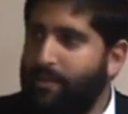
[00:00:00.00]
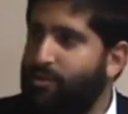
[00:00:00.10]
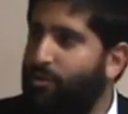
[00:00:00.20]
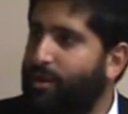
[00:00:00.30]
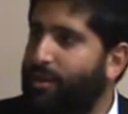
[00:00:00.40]

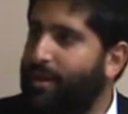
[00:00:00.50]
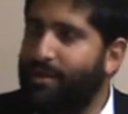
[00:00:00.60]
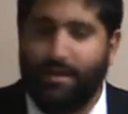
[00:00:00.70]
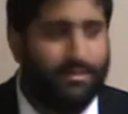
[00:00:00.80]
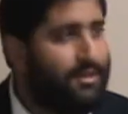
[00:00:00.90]
So what did the
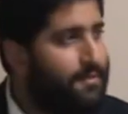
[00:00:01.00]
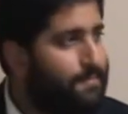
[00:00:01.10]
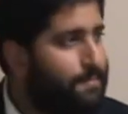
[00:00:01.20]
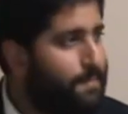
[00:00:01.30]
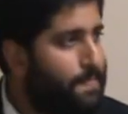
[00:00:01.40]
Halacha say?
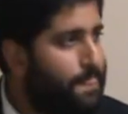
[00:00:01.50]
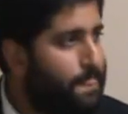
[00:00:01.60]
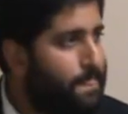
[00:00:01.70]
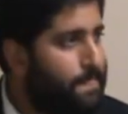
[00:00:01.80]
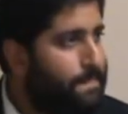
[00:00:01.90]

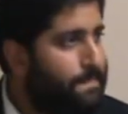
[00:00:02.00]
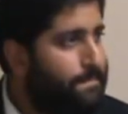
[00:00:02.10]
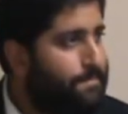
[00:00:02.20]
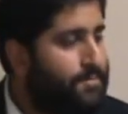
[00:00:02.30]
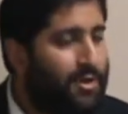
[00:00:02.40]

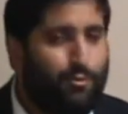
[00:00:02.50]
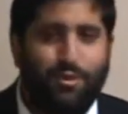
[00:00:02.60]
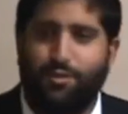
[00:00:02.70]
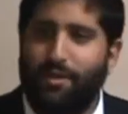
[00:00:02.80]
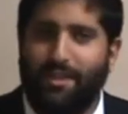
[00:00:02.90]
We're
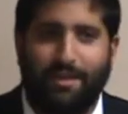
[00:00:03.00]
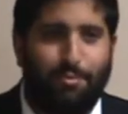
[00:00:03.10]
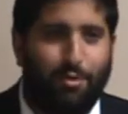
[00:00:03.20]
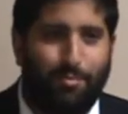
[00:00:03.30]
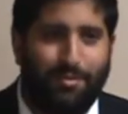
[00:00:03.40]
strict like
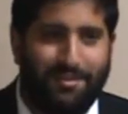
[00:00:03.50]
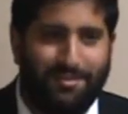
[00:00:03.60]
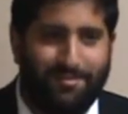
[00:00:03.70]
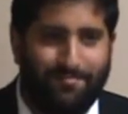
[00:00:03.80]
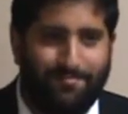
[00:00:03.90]
both opinions.
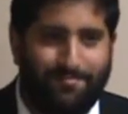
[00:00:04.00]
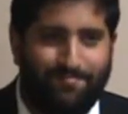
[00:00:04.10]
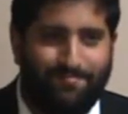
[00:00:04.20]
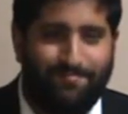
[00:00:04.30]
I